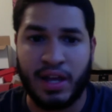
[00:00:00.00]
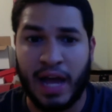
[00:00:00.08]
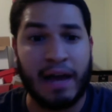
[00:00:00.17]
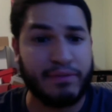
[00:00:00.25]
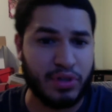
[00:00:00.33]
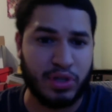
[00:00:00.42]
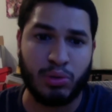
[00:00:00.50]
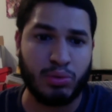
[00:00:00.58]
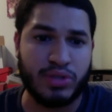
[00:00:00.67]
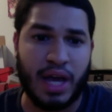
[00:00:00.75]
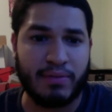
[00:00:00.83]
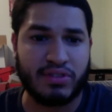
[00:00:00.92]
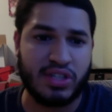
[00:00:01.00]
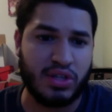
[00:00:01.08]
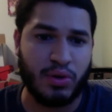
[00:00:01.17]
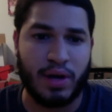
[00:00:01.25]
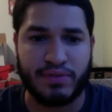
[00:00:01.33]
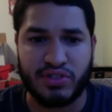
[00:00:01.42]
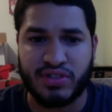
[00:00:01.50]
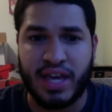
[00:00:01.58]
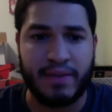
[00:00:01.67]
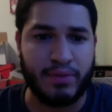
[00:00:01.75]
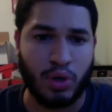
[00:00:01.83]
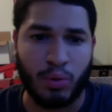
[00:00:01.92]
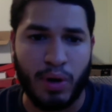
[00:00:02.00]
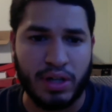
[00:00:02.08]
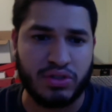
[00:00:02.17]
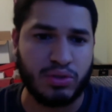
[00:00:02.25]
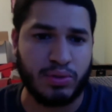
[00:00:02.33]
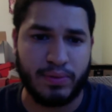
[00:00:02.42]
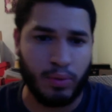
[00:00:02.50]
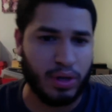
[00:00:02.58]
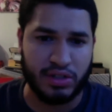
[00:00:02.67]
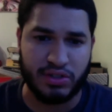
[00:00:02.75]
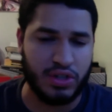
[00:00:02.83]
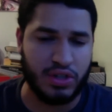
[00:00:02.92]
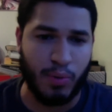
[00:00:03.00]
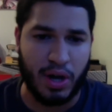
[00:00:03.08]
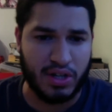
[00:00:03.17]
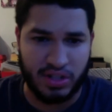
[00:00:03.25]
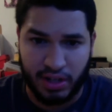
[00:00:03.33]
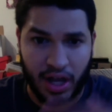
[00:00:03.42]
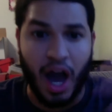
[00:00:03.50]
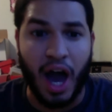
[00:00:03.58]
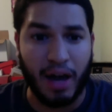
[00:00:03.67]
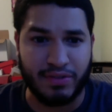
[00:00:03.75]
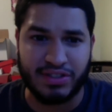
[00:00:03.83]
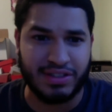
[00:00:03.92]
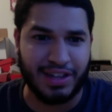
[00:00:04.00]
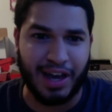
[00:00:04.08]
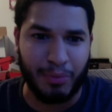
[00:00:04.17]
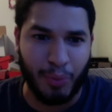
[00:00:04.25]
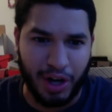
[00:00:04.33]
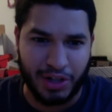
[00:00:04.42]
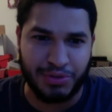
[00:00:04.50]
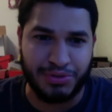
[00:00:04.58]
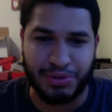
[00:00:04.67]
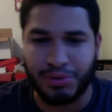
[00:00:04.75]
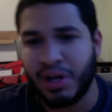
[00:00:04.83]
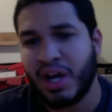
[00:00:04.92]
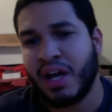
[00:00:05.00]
After you lose, obviously you don't have to stay if you don't want to. If you want to continue watching, obviously I want you to.